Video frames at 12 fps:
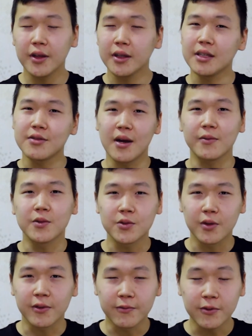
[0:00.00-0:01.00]
thing that you have to
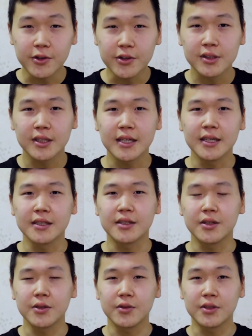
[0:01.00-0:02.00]
do at first
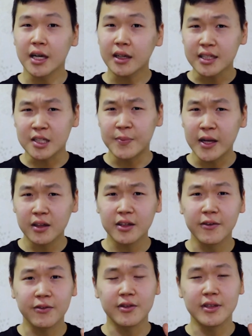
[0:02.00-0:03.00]
is to check the
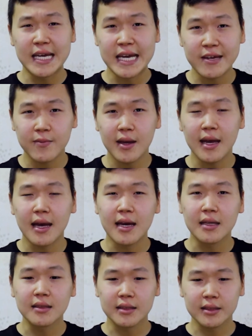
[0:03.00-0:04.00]
spelling of your name
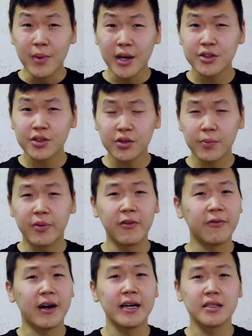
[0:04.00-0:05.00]
and make sure you
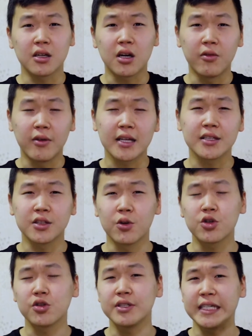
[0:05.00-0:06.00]
provide the correct
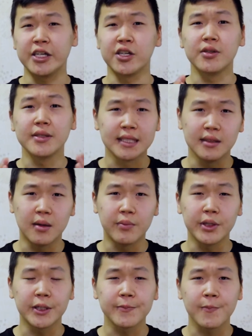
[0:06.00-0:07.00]
social security
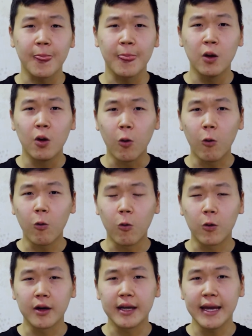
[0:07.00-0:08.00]
number
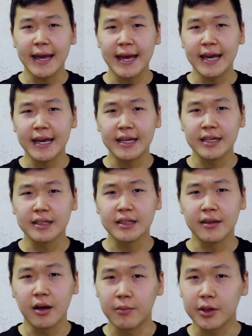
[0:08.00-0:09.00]
or a
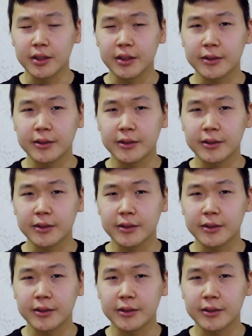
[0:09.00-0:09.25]
number.